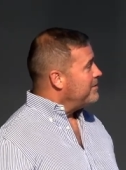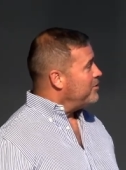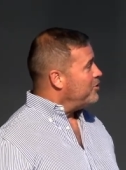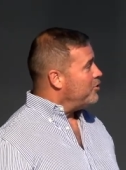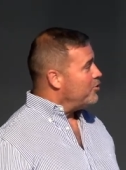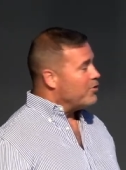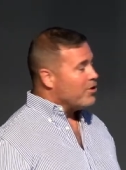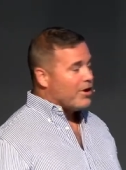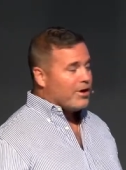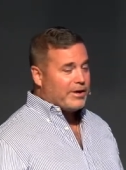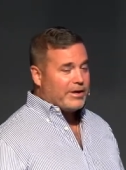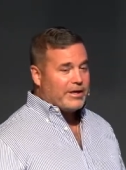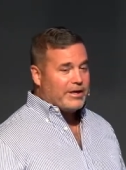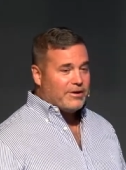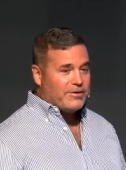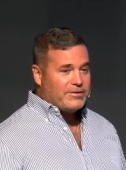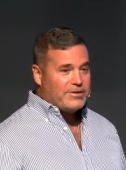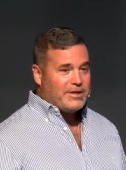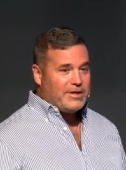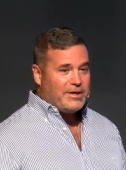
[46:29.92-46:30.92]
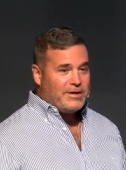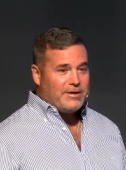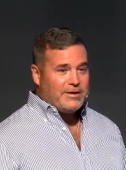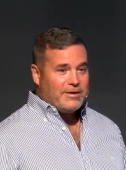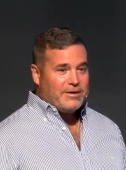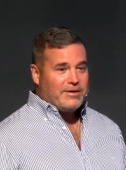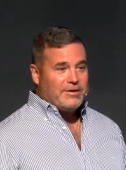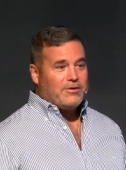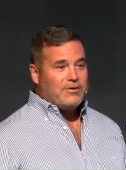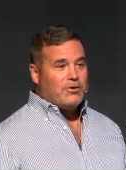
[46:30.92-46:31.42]
you are guilty.
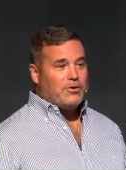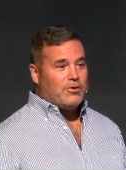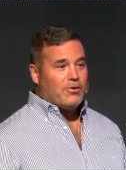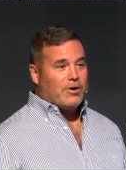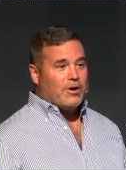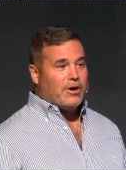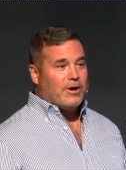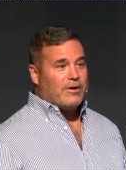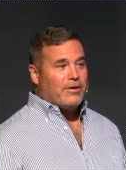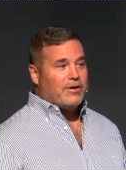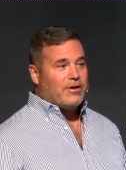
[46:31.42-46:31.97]
You are,